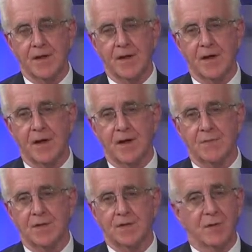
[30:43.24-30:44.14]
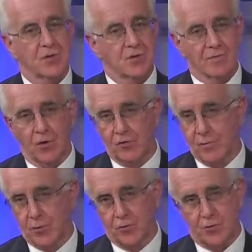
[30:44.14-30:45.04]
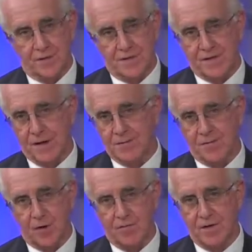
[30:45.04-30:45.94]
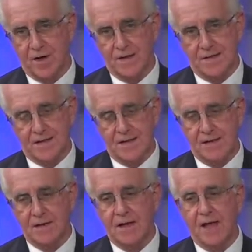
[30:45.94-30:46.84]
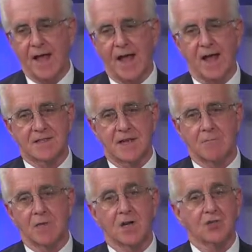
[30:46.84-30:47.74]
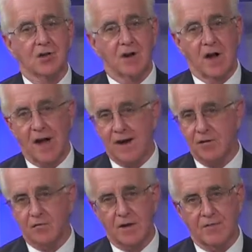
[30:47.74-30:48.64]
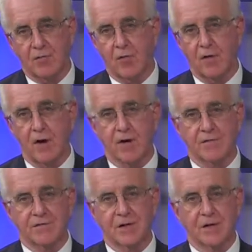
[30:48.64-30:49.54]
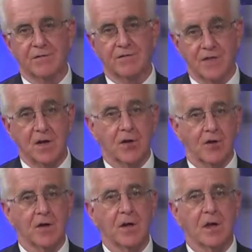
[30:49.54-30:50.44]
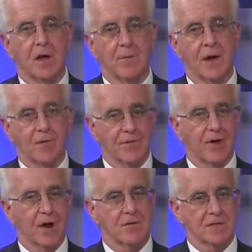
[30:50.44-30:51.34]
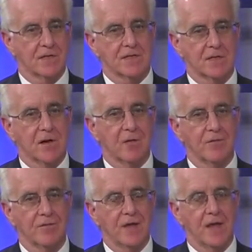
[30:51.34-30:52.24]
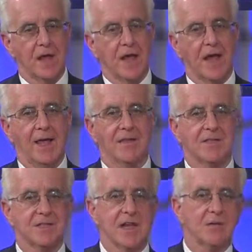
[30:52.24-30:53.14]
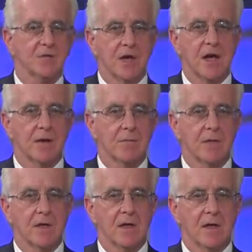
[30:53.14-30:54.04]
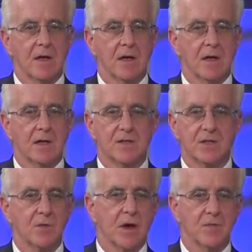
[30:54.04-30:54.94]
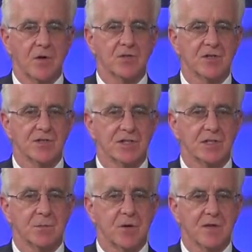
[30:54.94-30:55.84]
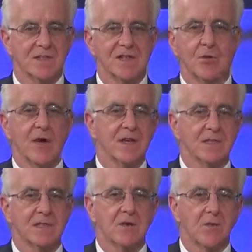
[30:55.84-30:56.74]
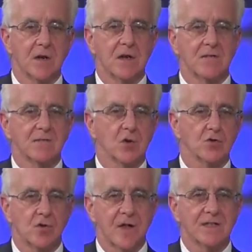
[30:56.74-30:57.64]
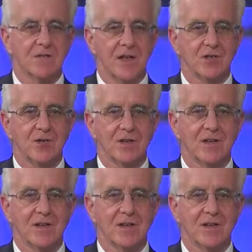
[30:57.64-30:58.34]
during the time of COVID-19, has a much higher level of fear about the virus itself, and at the same time, this population has experienced the greatest degree of social isolation.